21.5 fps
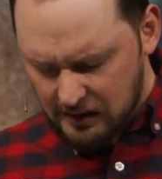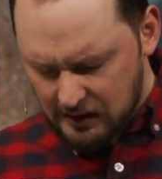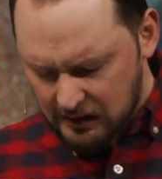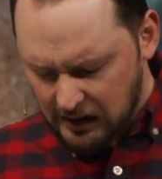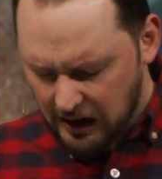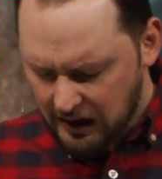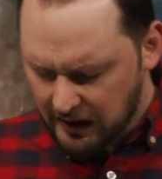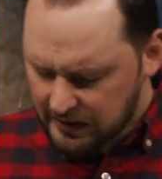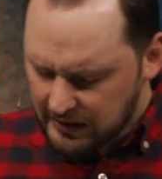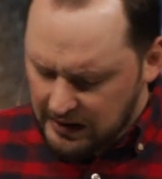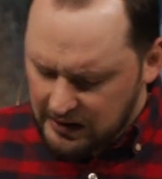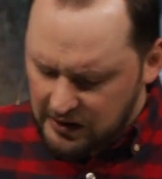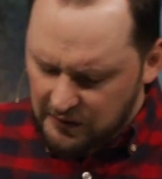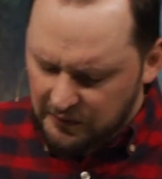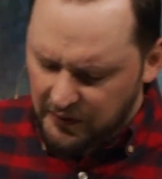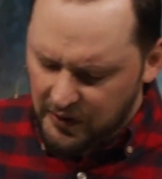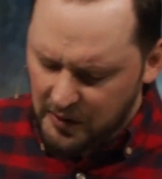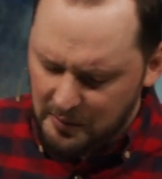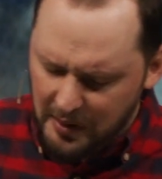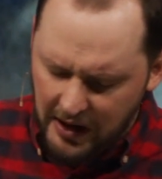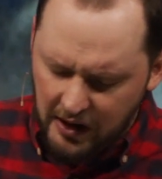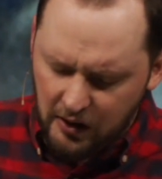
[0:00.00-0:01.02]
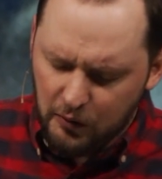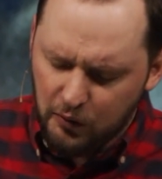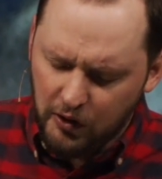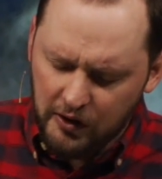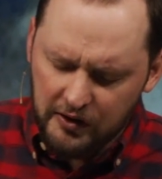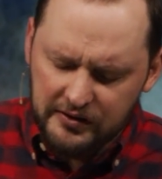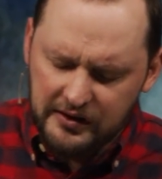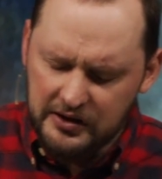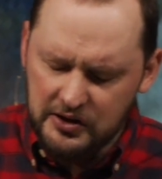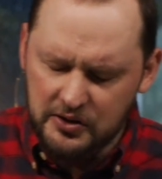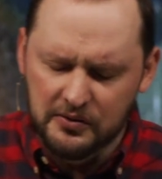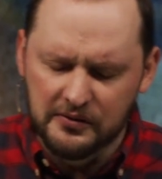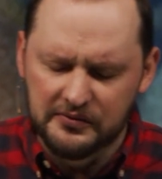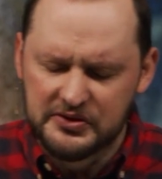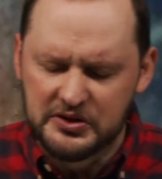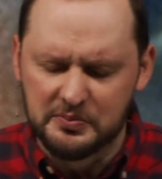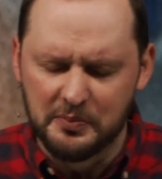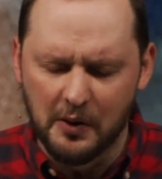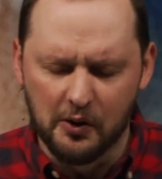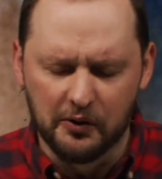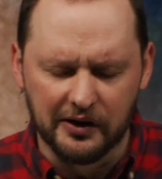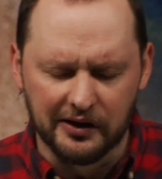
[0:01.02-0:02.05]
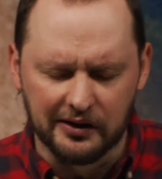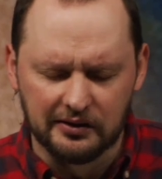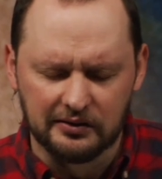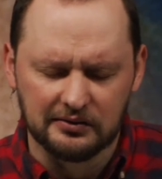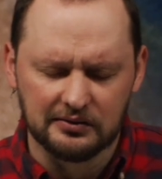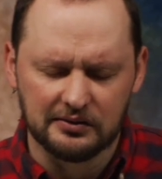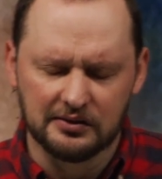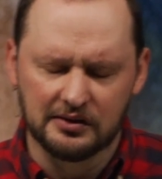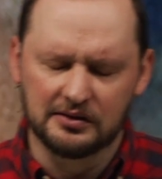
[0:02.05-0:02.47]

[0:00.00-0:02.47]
God, I thank you for the better word that you have spoken